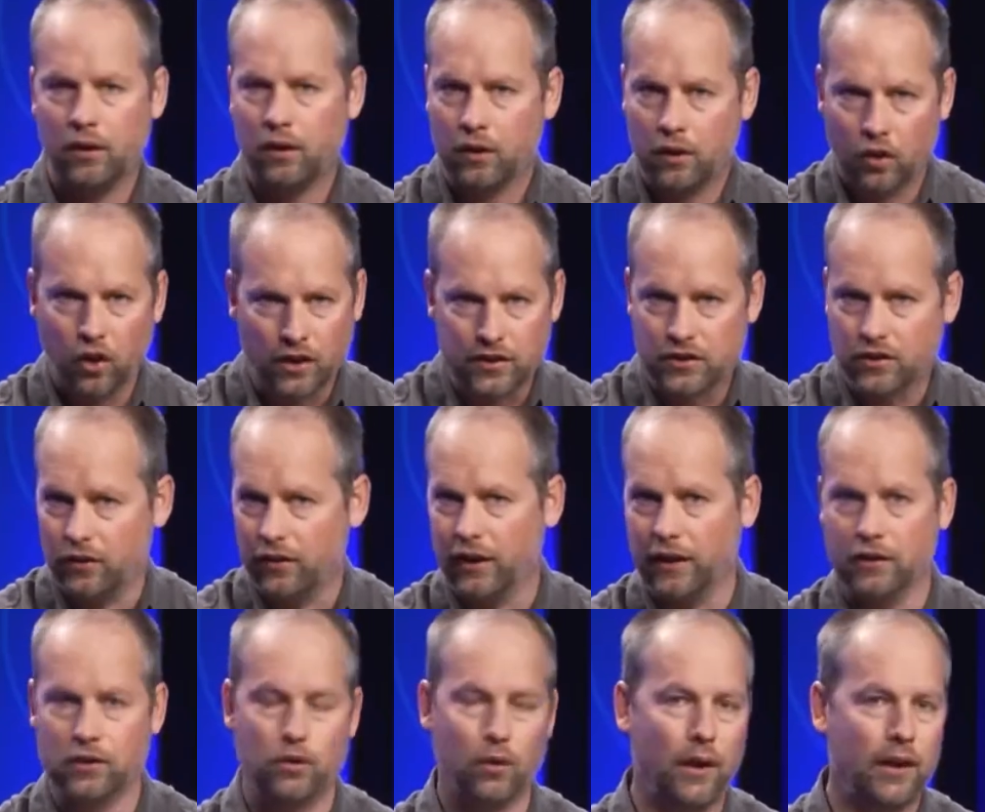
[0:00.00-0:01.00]

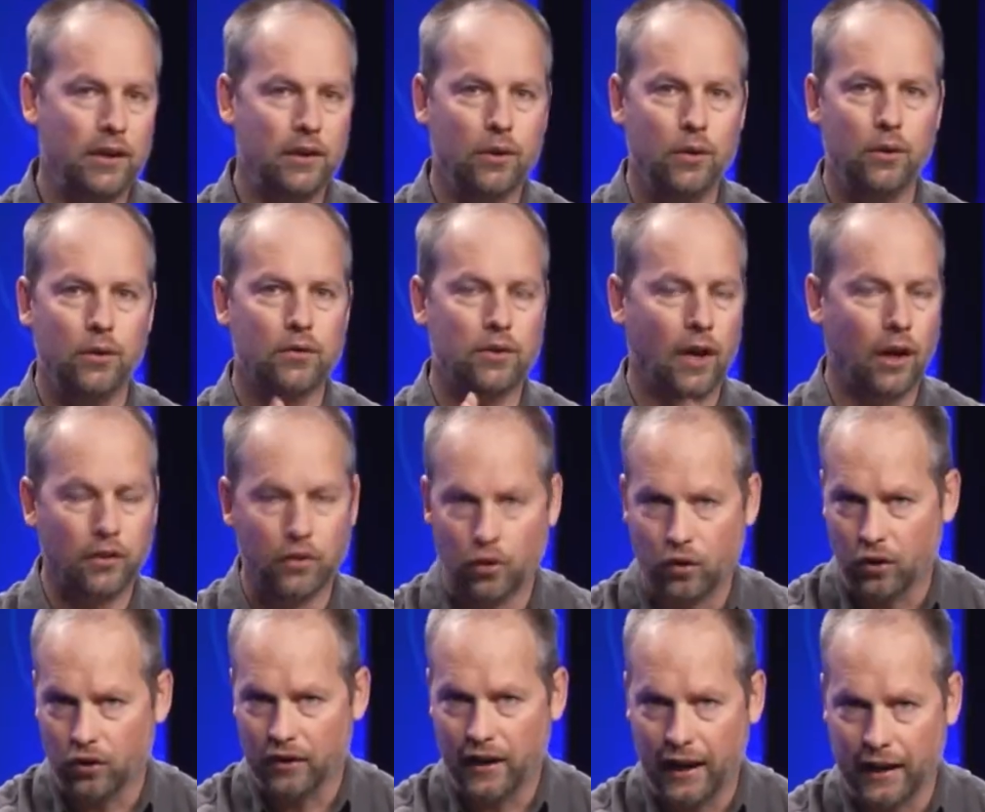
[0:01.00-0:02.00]
clustering? Do I use a
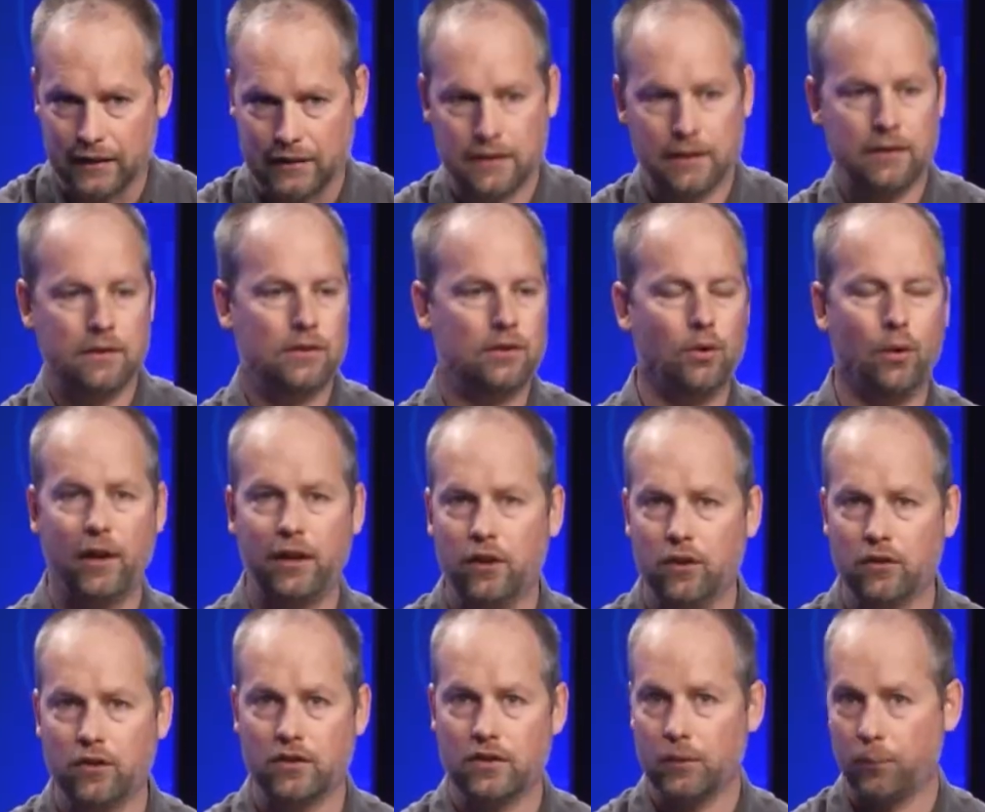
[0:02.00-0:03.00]
neural net? Do I
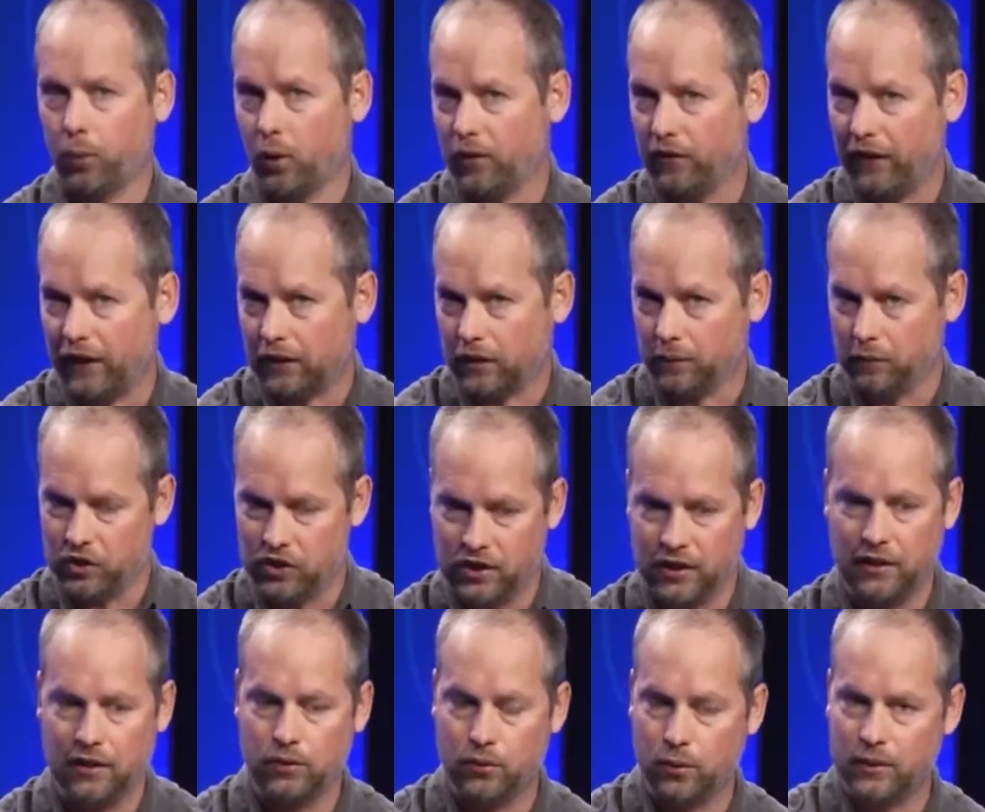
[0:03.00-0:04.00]
use a support vector
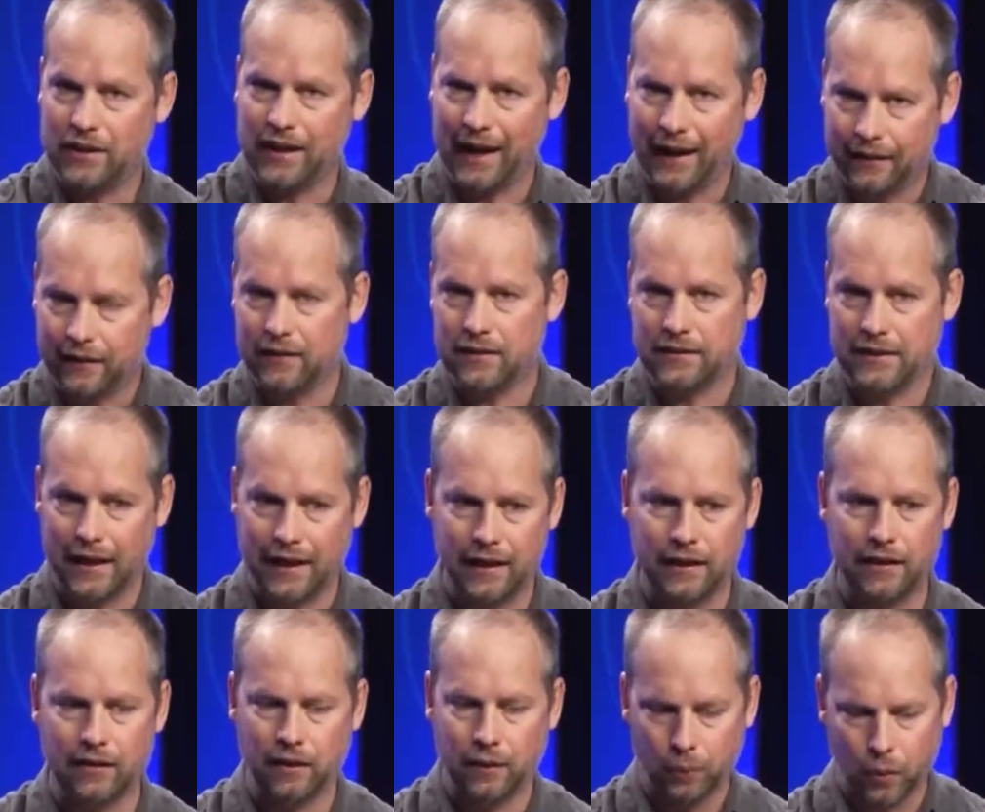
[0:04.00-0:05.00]
machine to attack this data
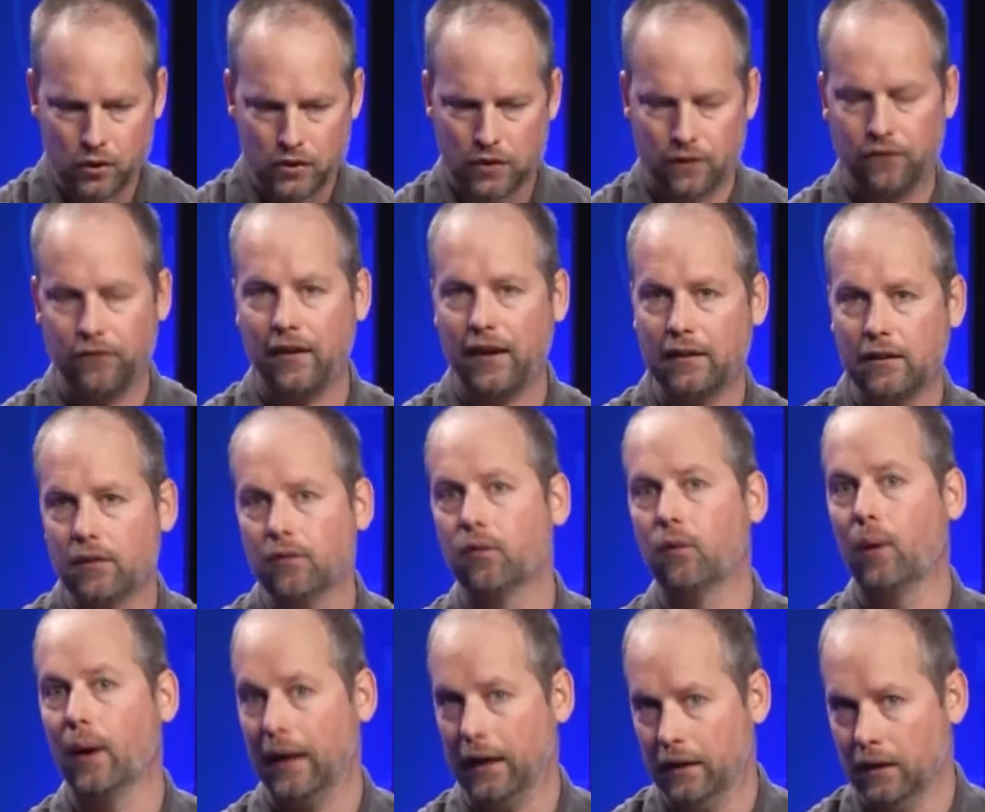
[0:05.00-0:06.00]
in the most effective
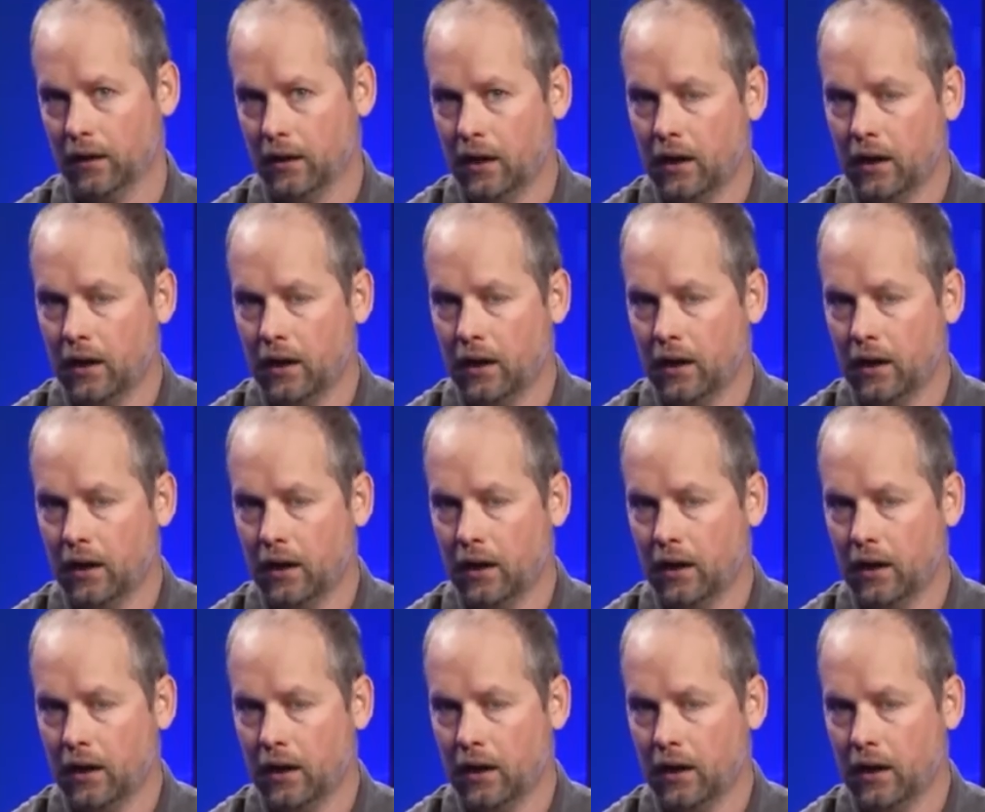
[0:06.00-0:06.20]
way?